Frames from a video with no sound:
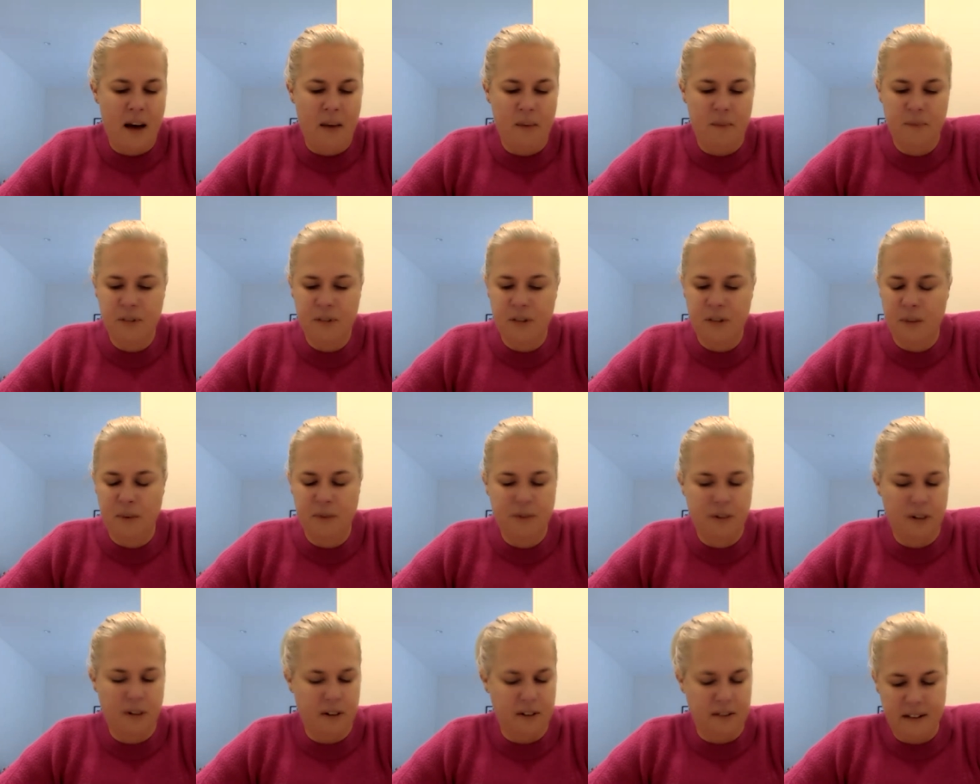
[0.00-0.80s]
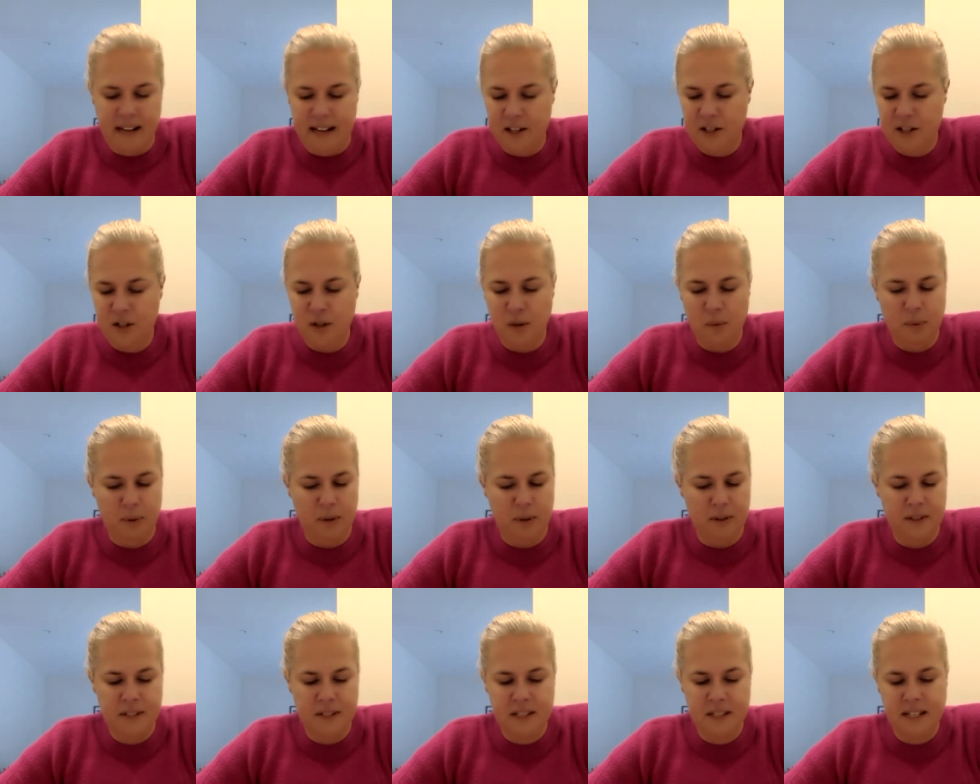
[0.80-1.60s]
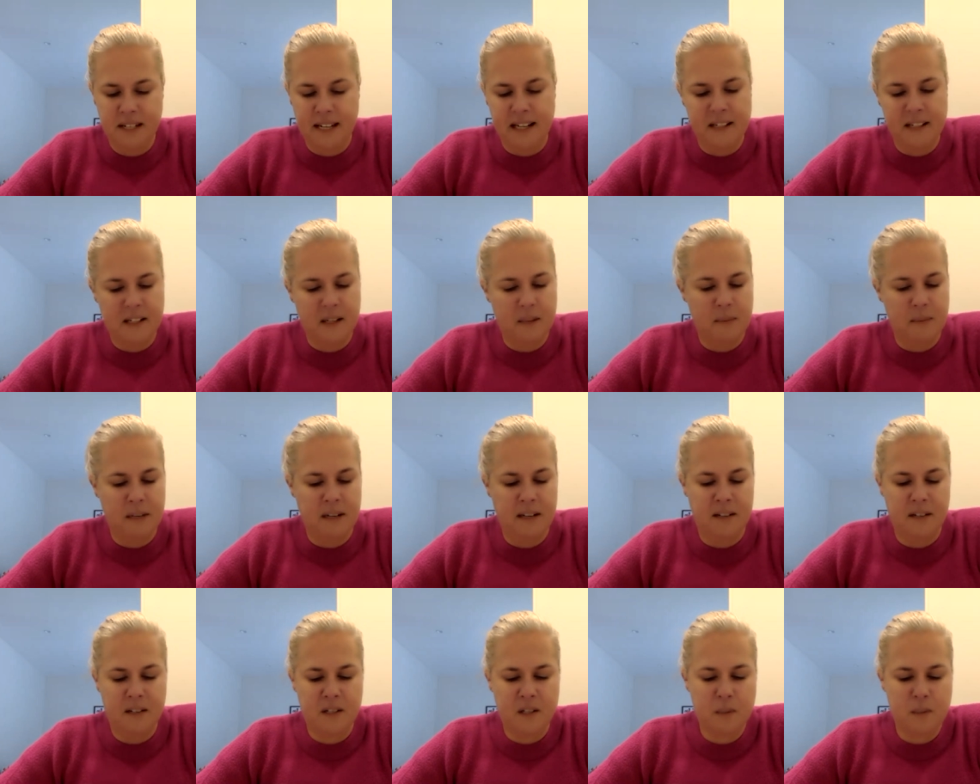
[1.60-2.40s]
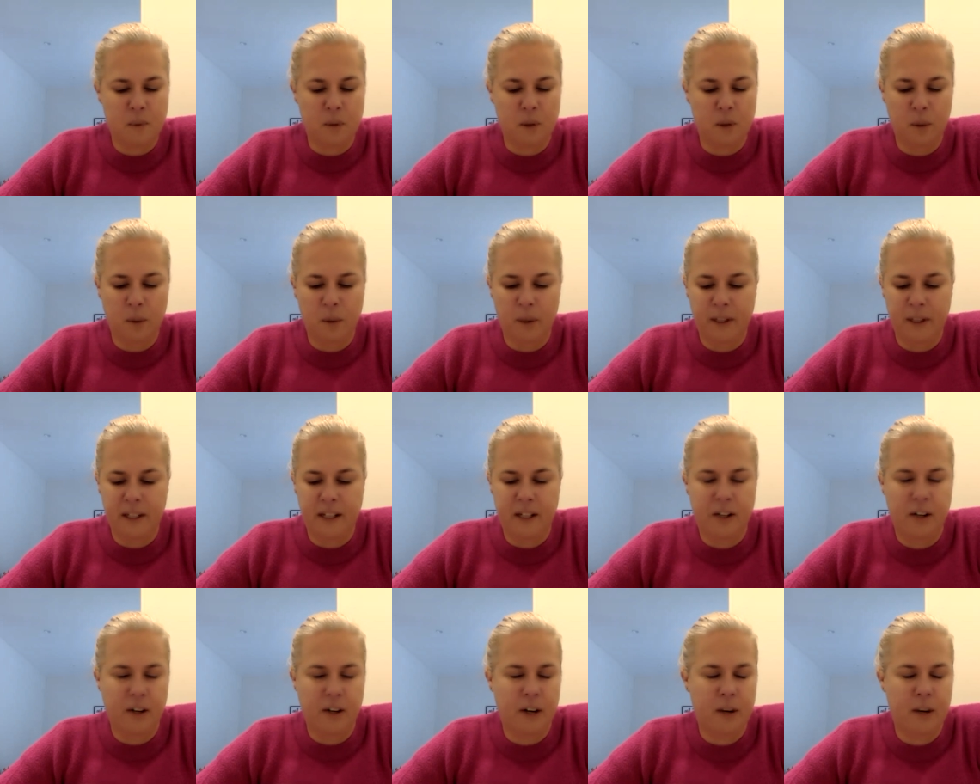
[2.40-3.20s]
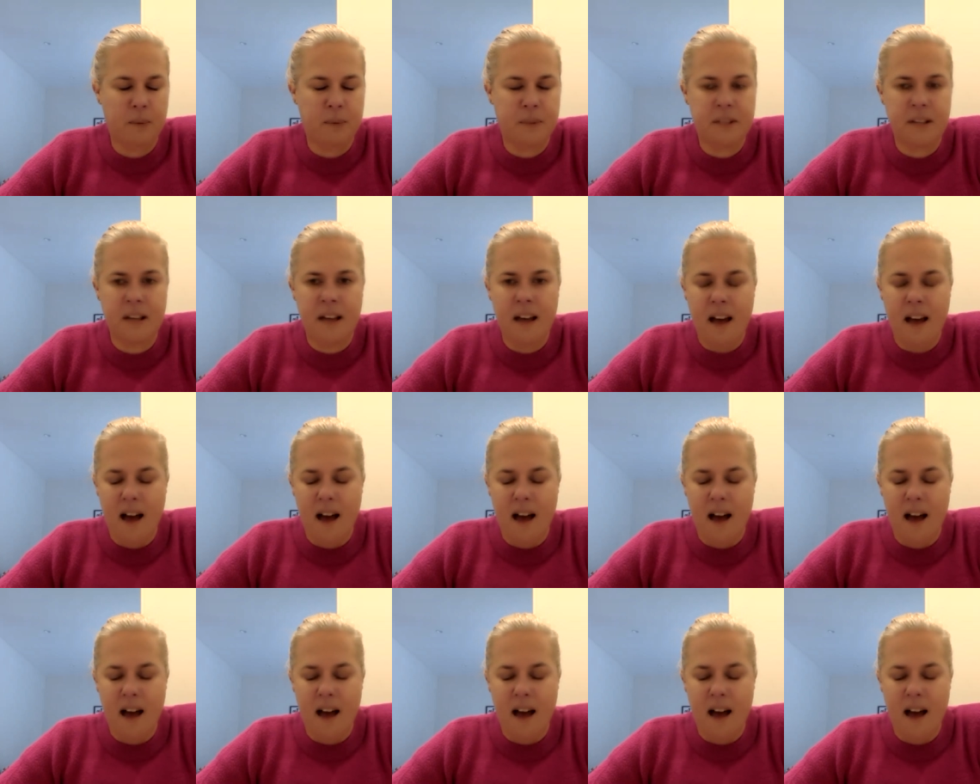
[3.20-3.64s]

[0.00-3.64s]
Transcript: So we've got national boards, state committees, smaller working groups,